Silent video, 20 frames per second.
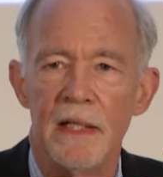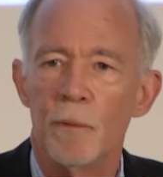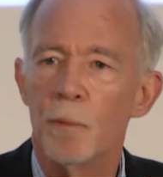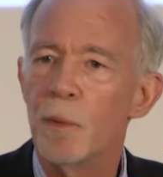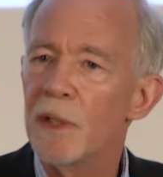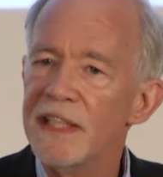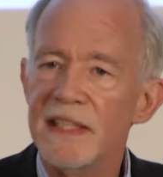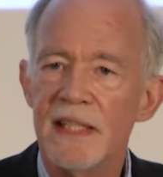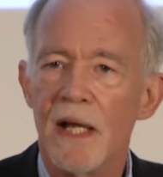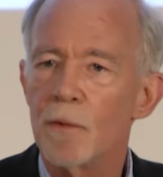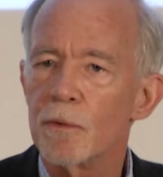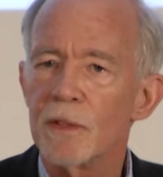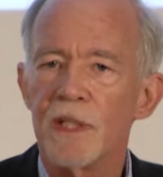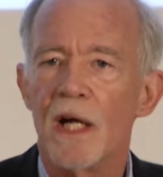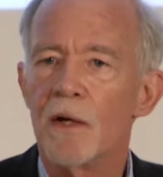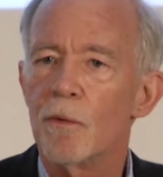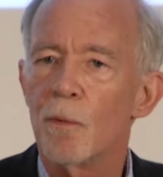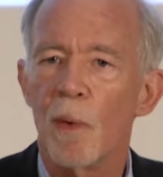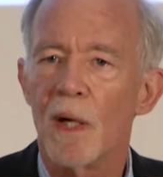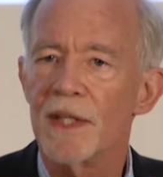We don't
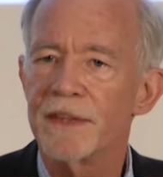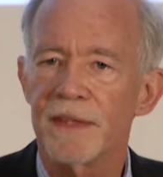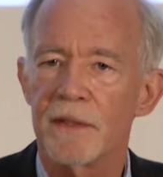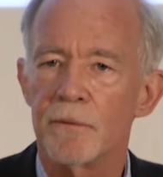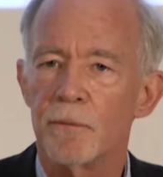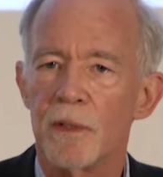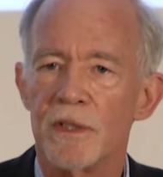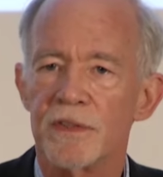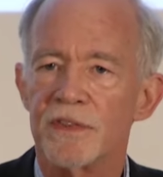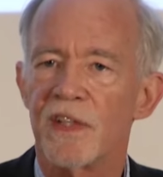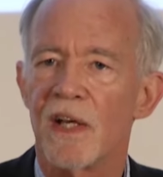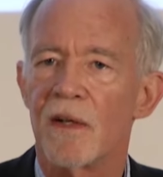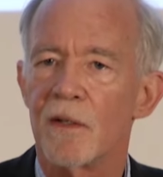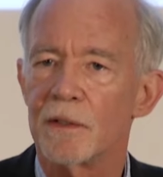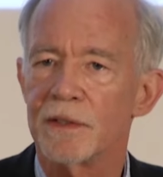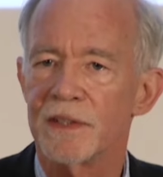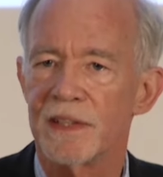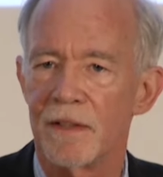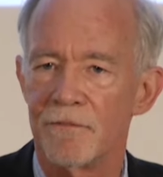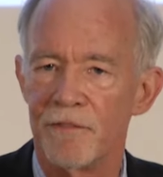know what the
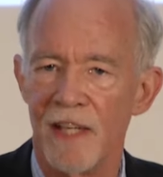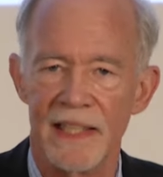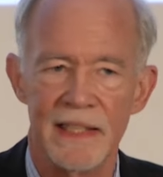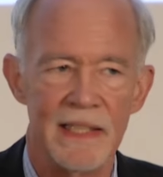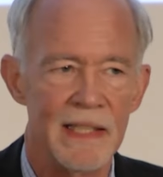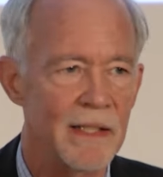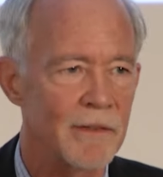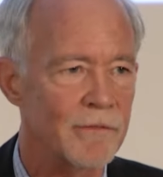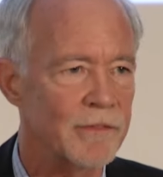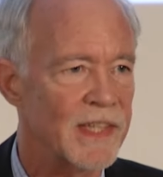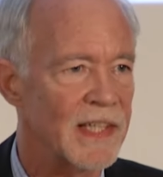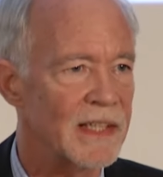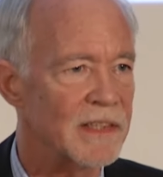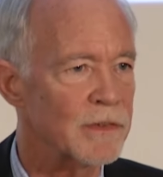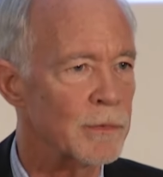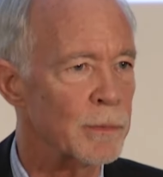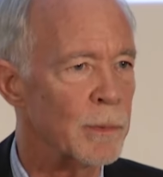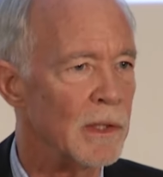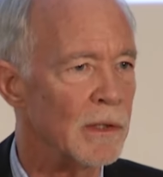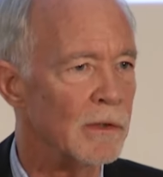result of any of
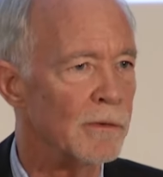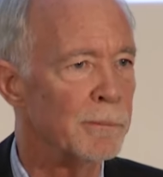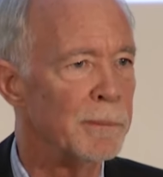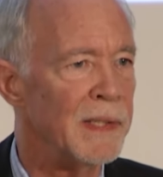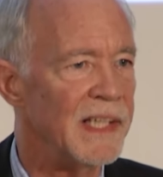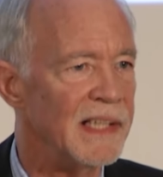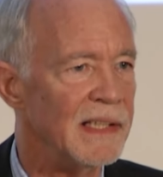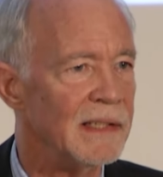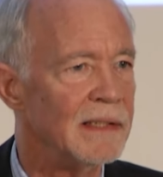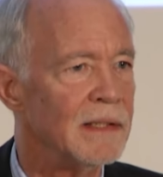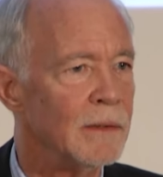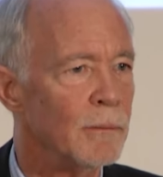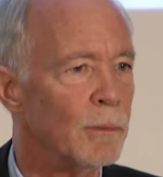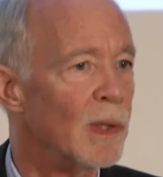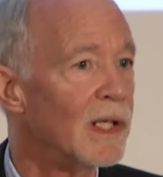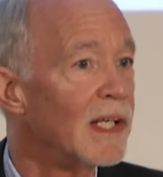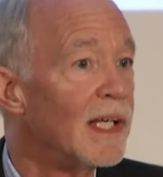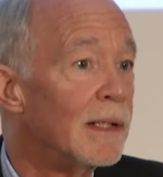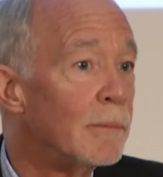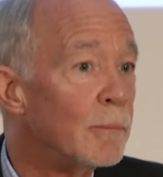this will be.
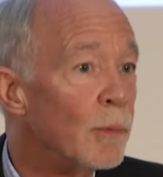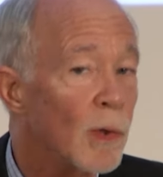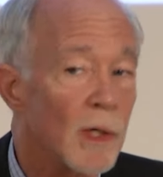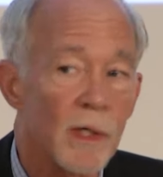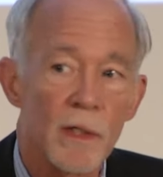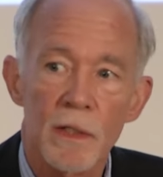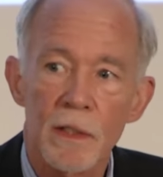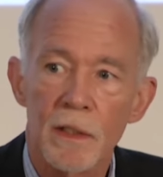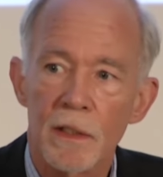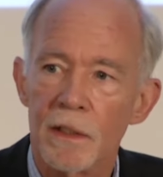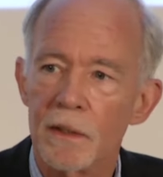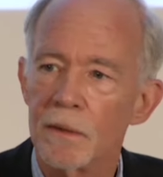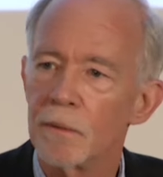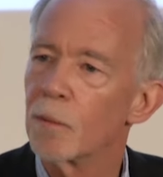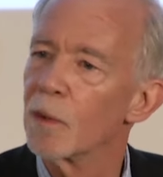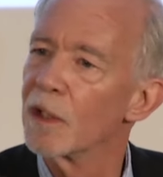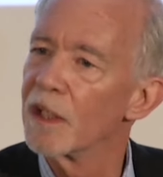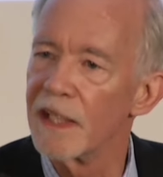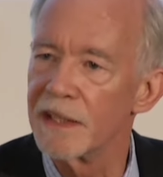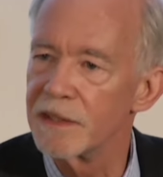Will it work?
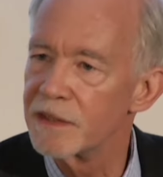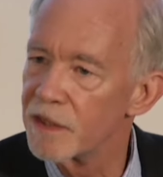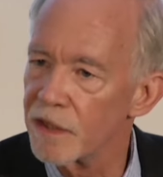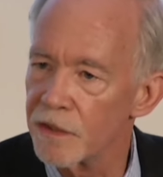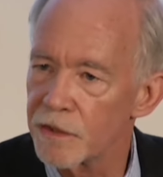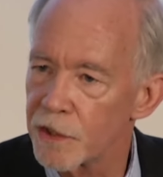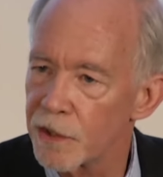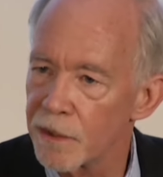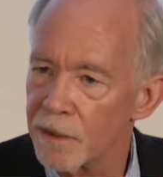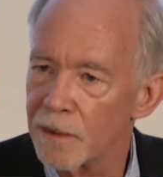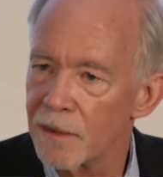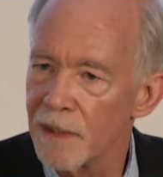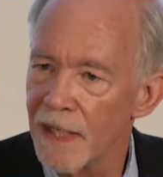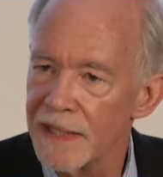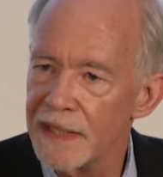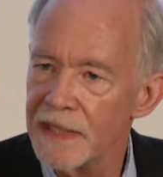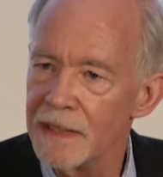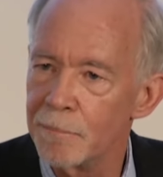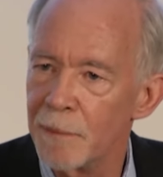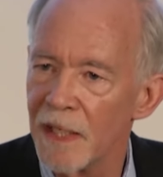Will it deter
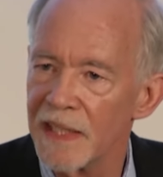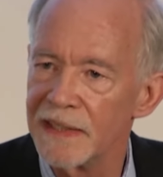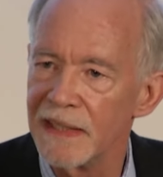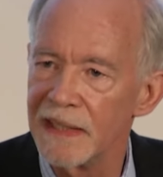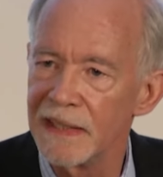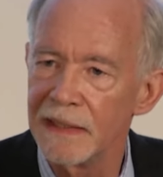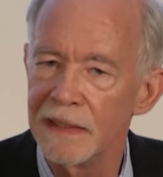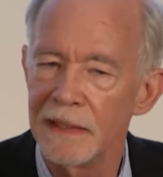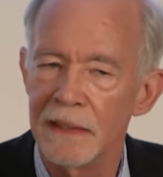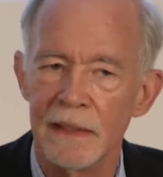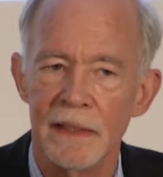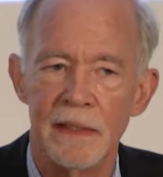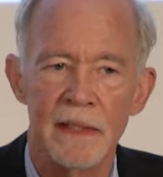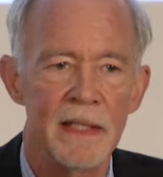anybody?